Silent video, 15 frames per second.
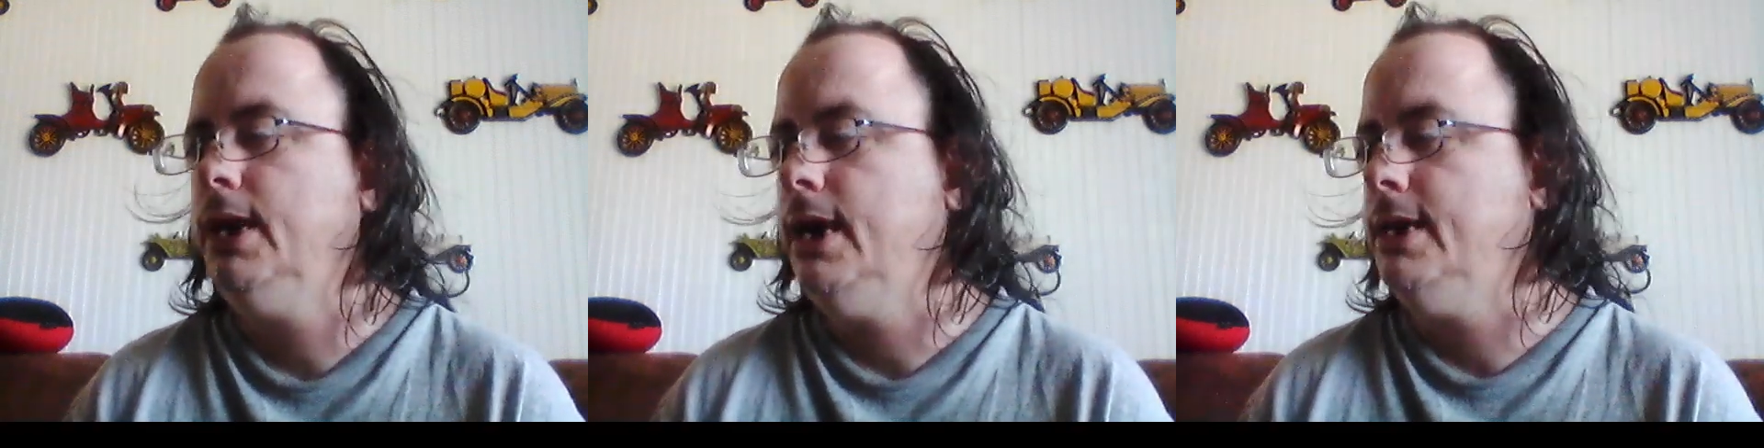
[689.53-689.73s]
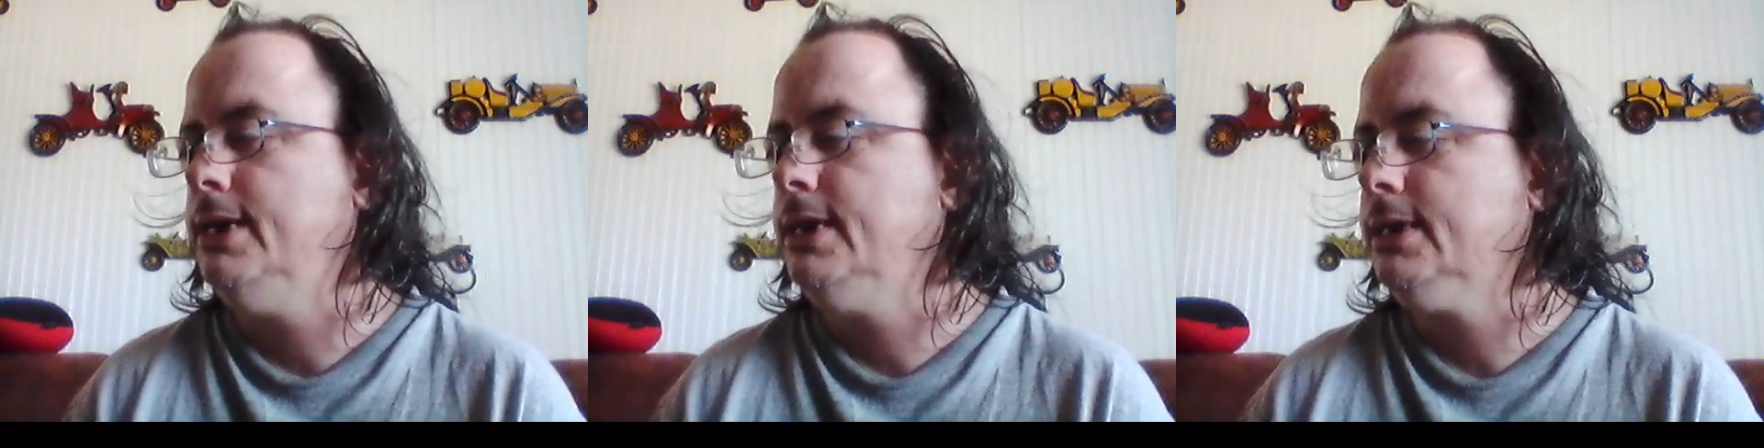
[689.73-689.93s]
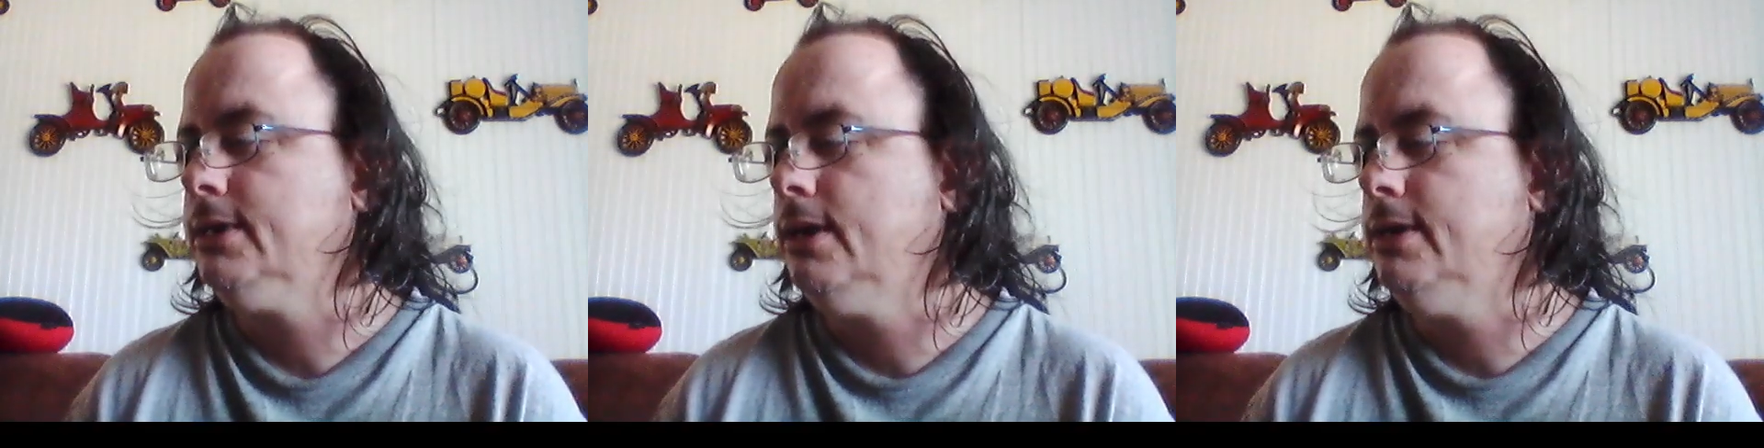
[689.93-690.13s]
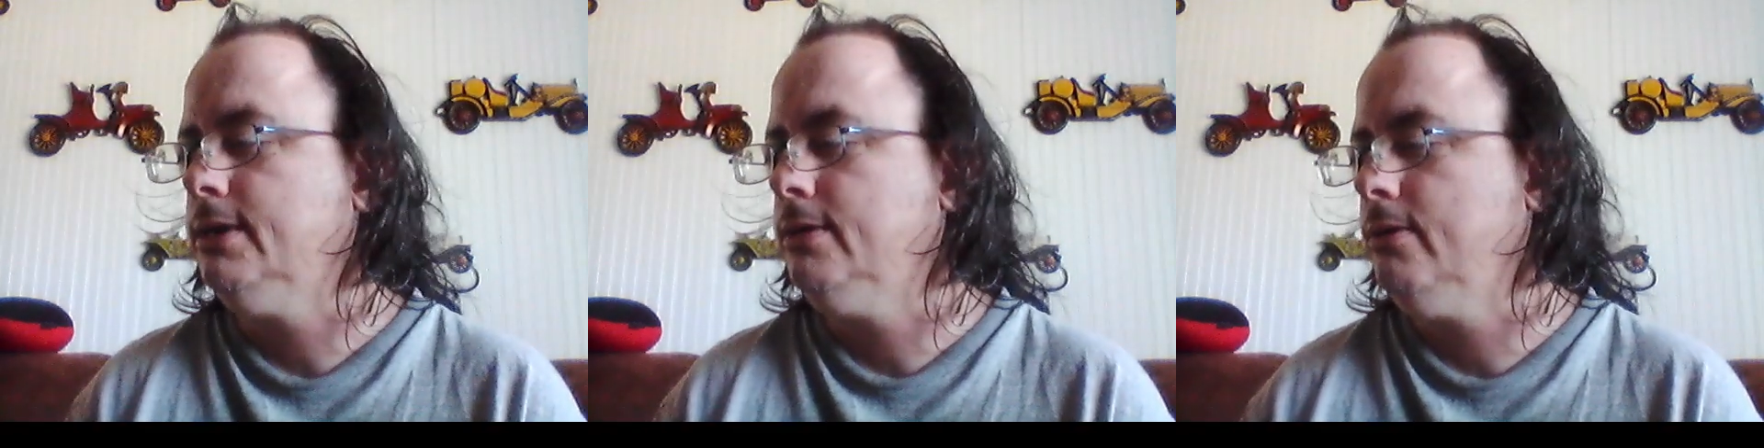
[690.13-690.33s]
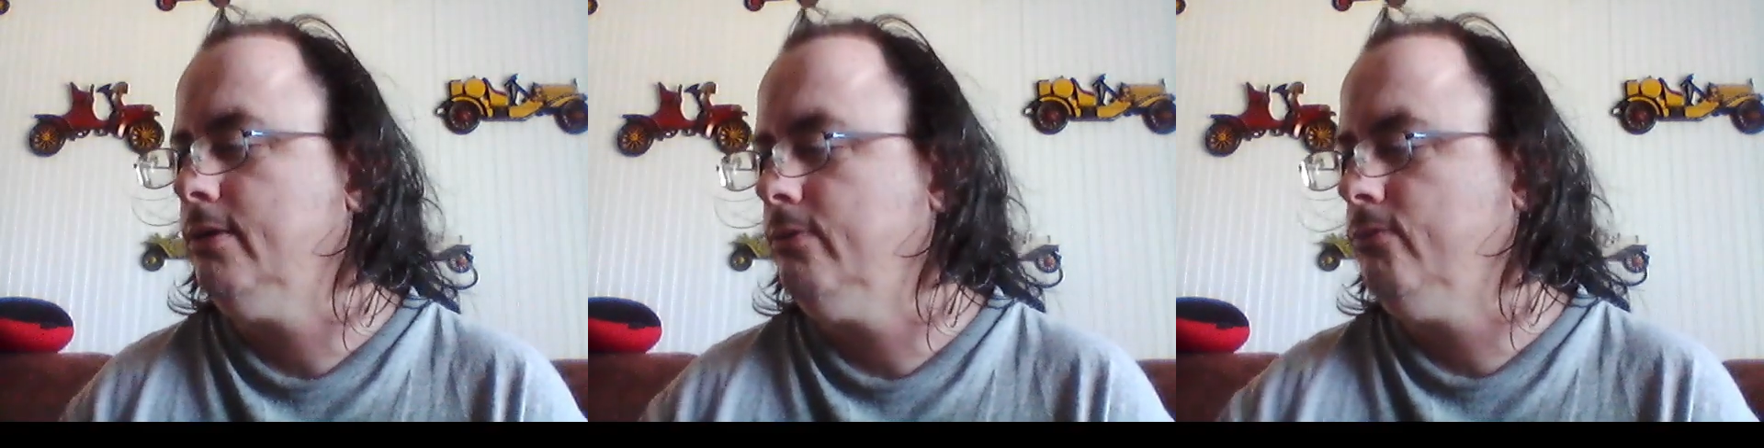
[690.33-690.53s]
and it, and,
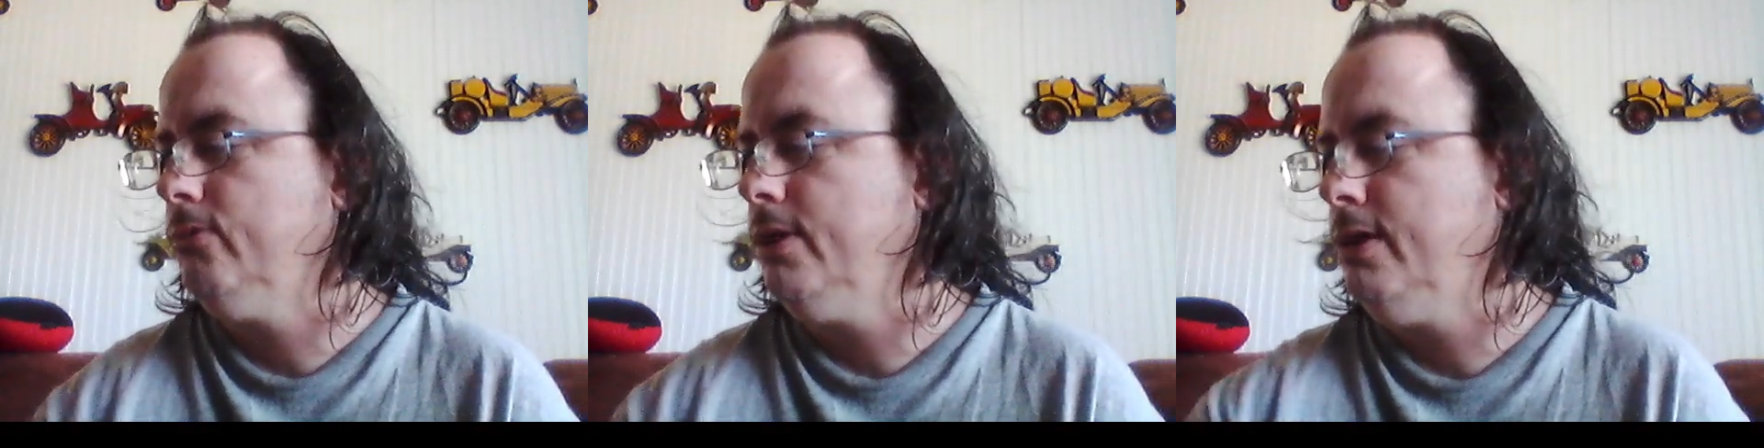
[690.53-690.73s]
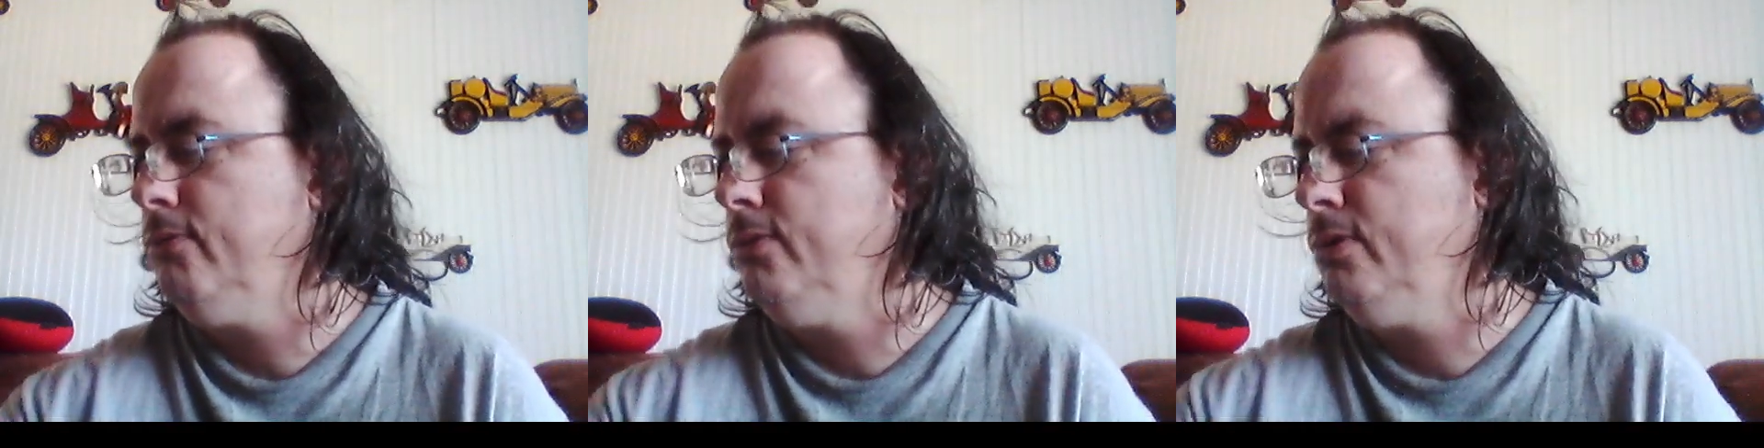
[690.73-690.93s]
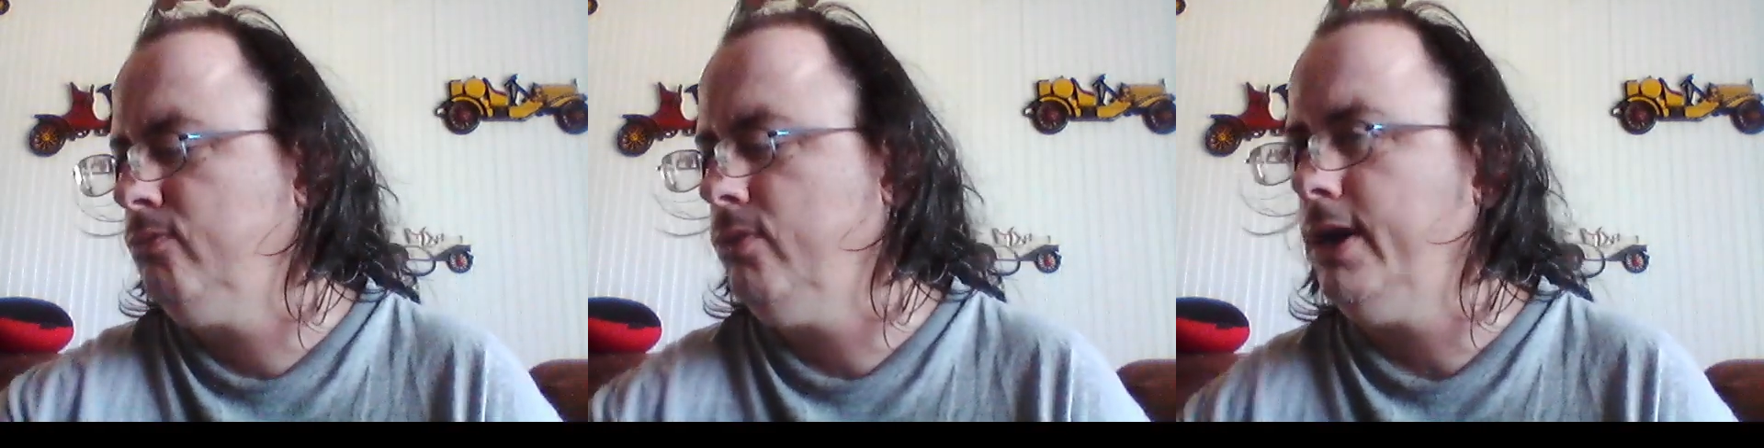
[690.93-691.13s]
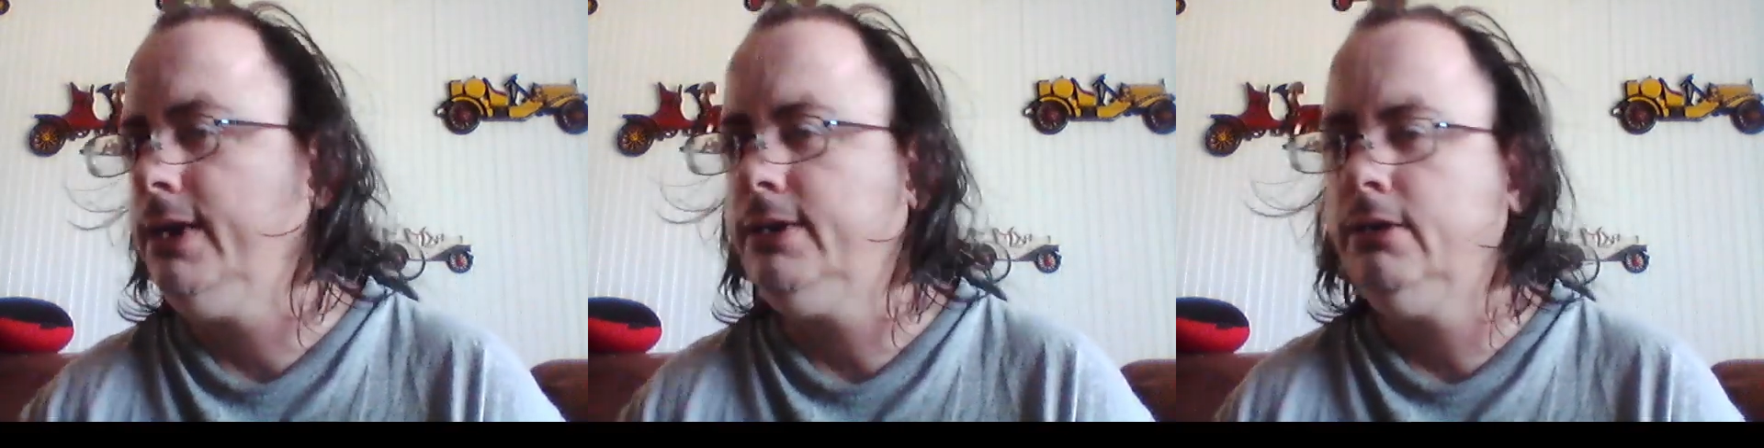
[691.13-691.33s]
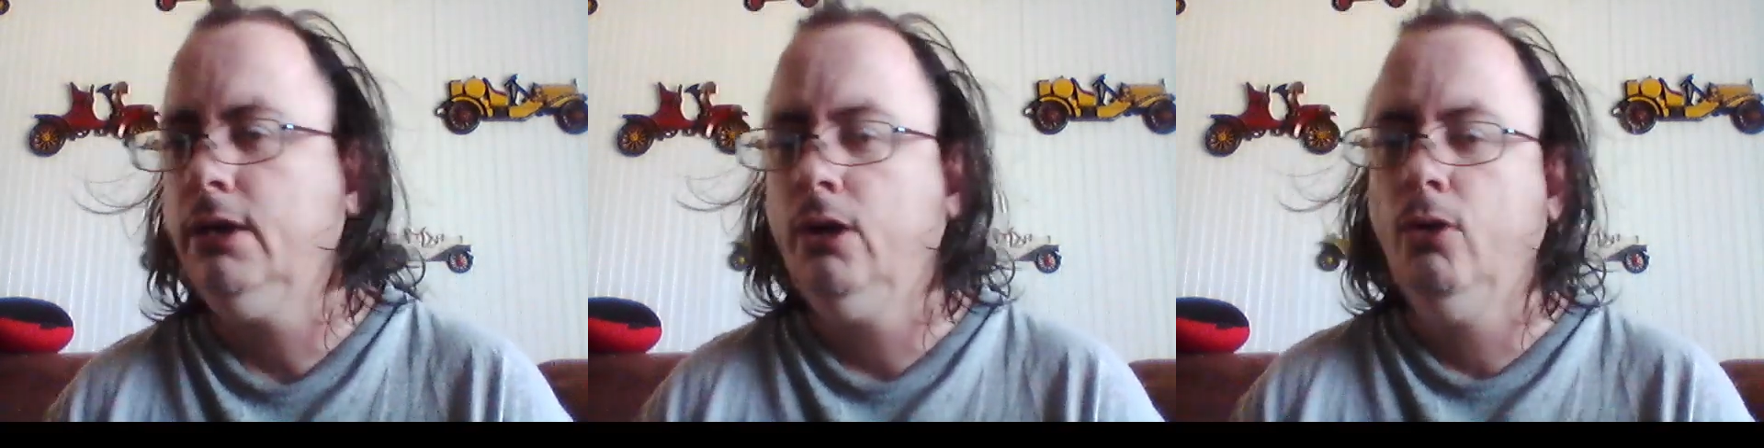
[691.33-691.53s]
it, it would rain